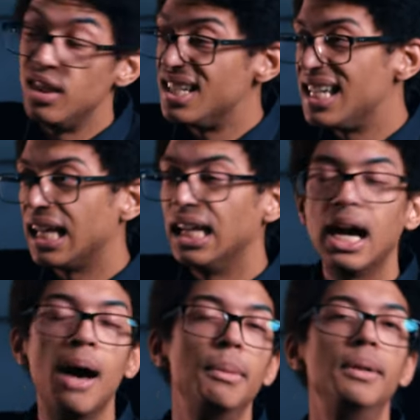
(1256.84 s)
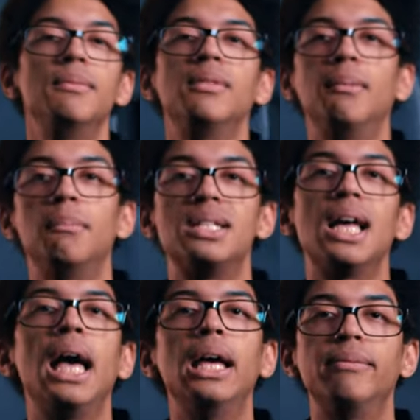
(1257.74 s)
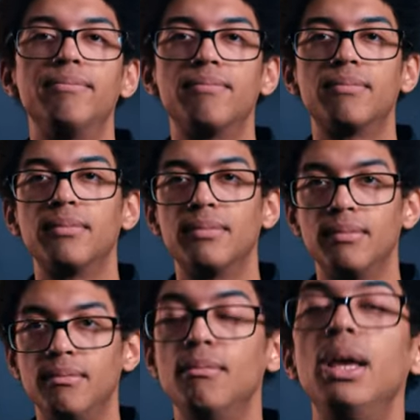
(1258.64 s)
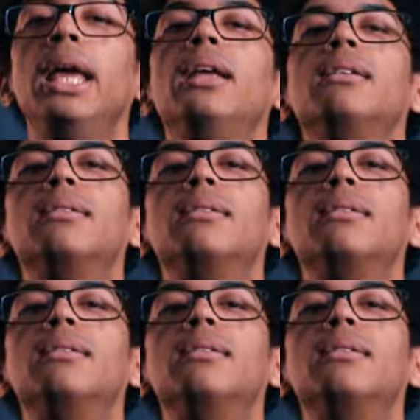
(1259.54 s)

to the second coming, Messiah. Me.